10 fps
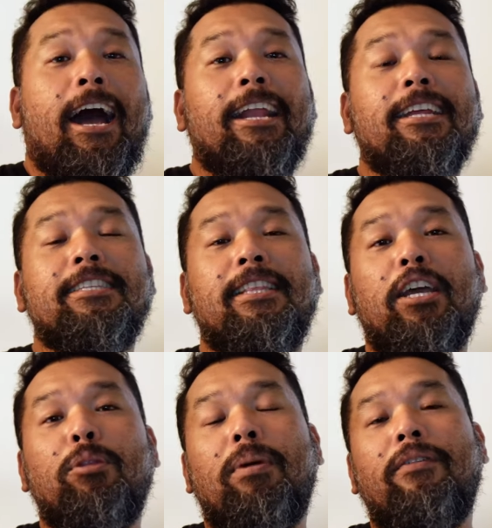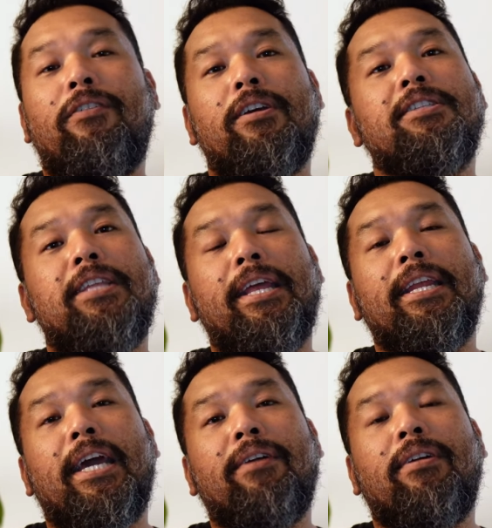Honestly, on my first day
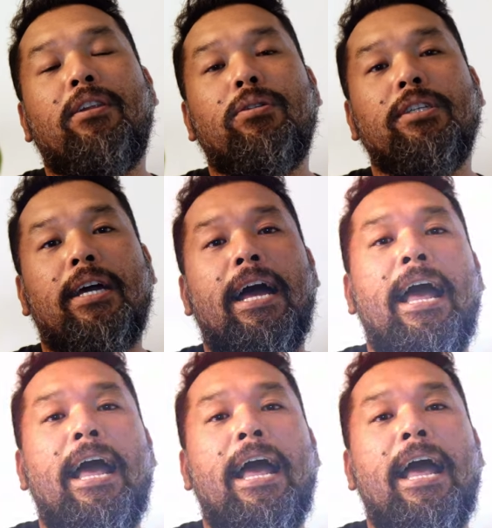in Kefalonia,